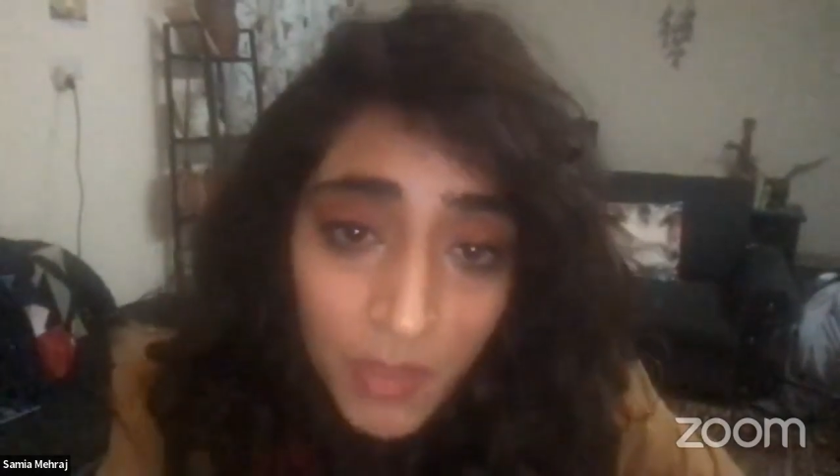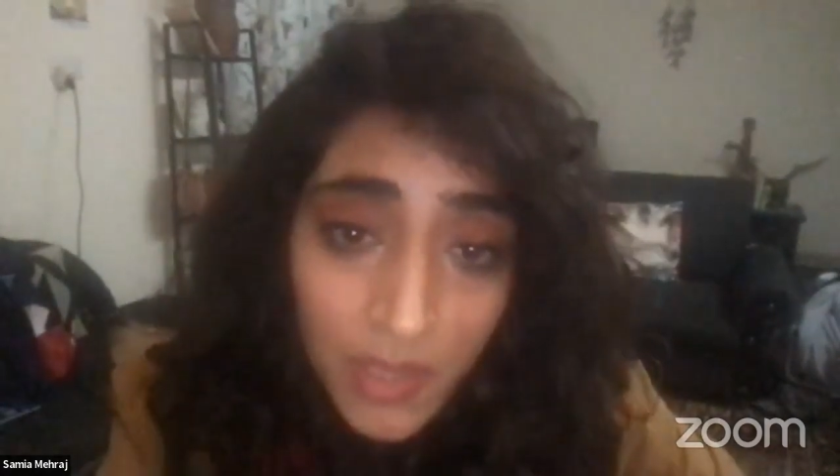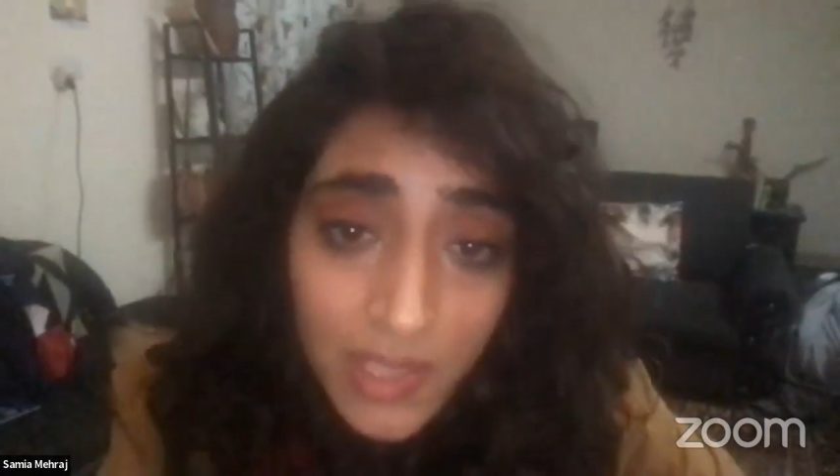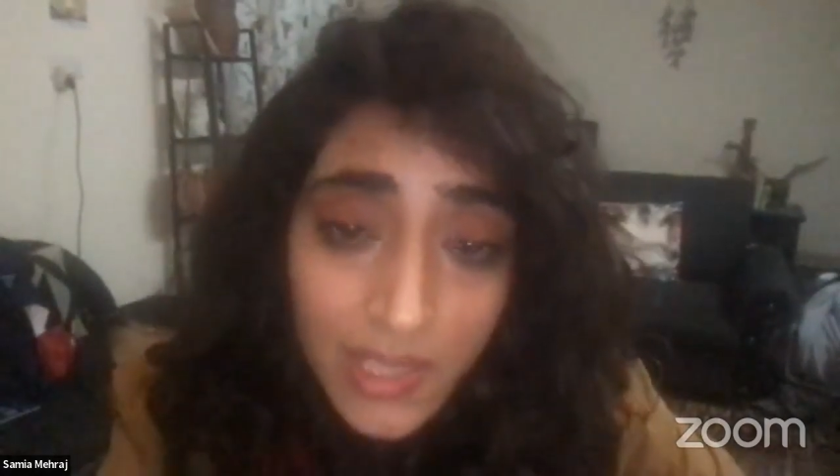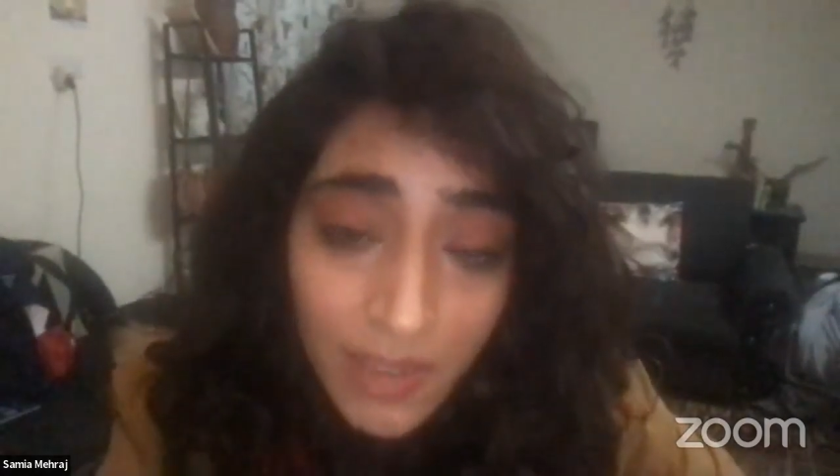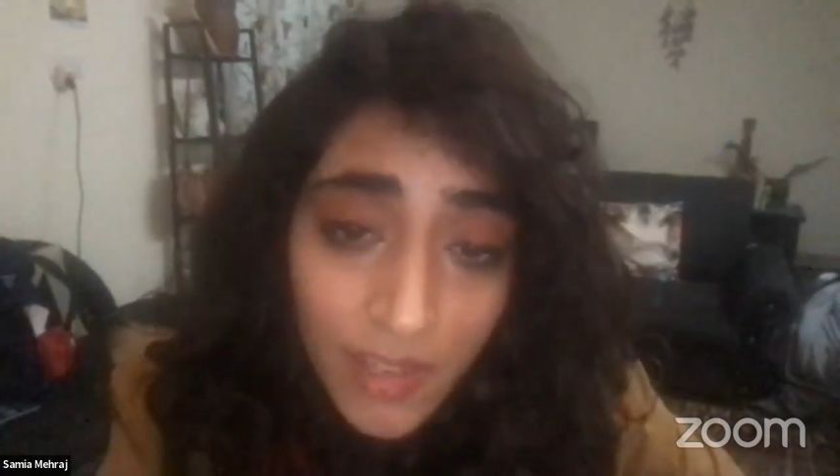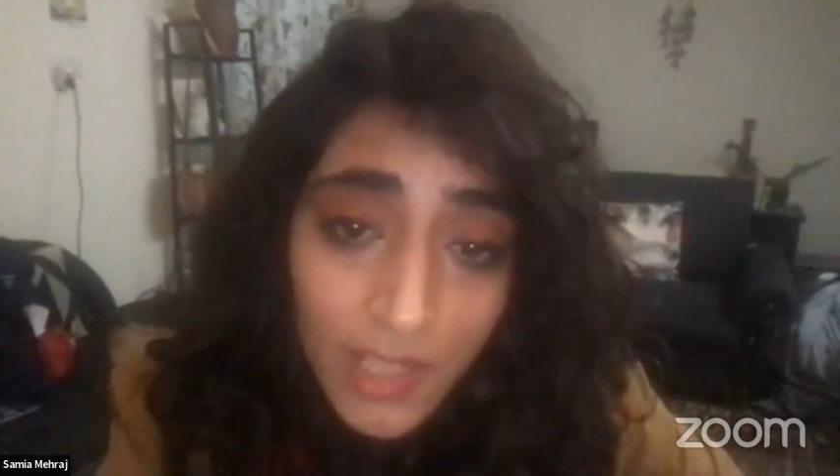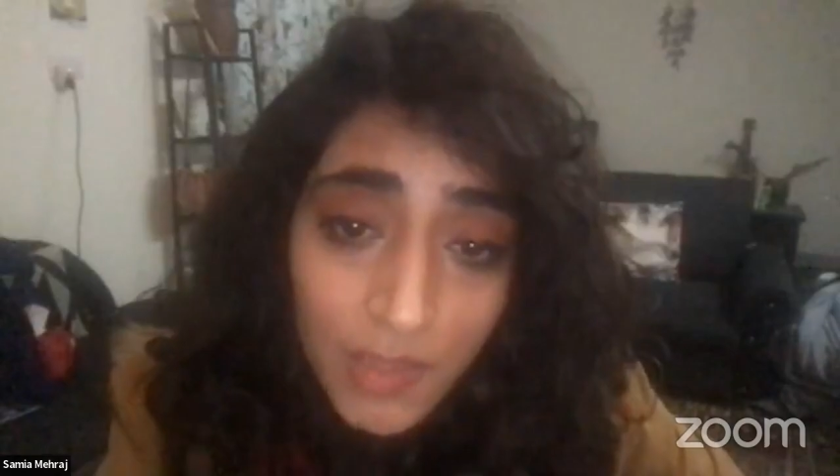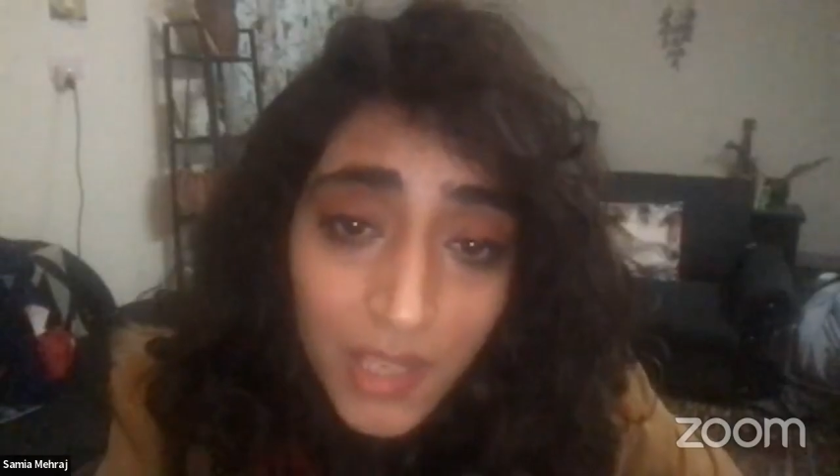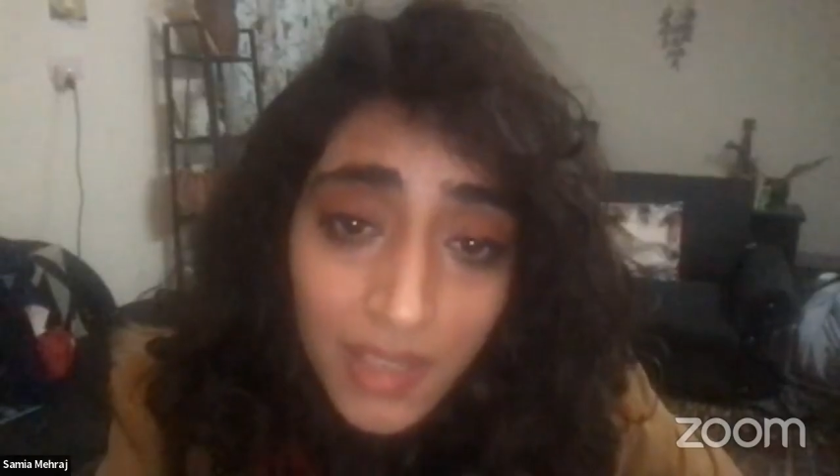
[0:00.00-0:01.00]
people's lived
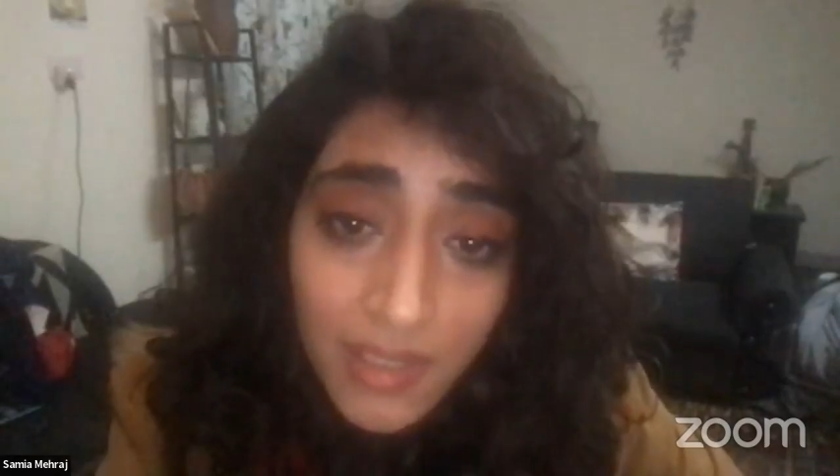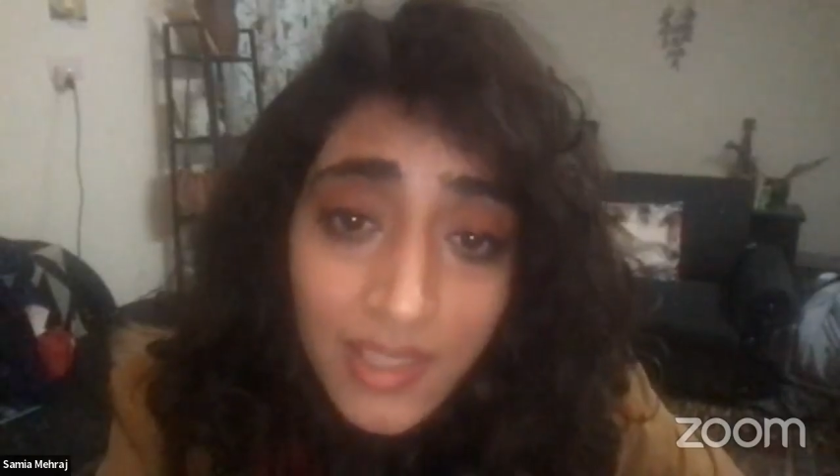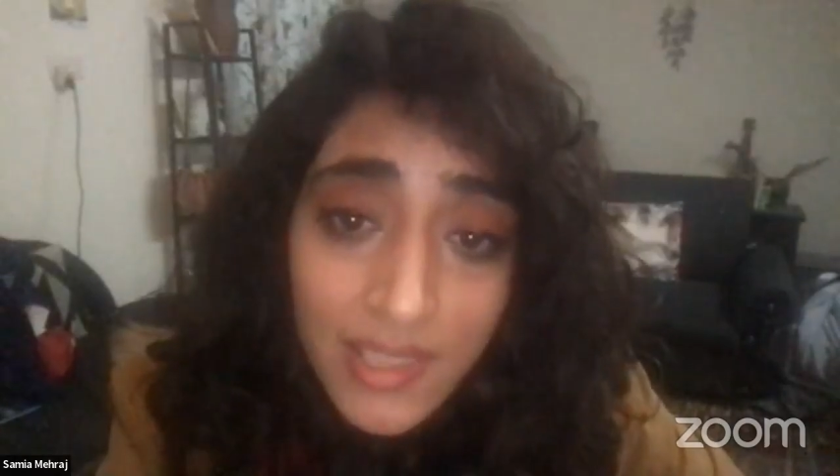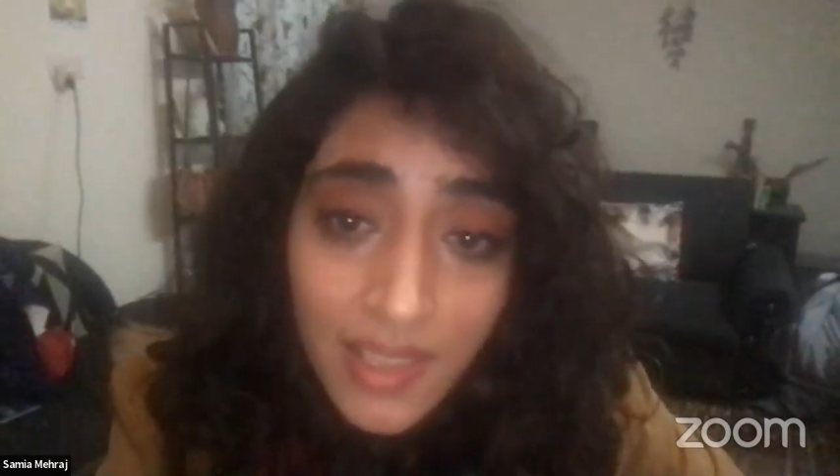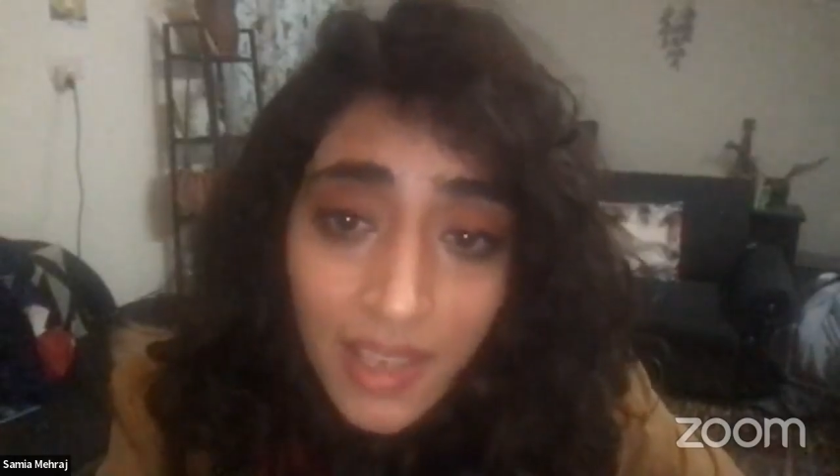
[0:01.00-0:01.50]
experience,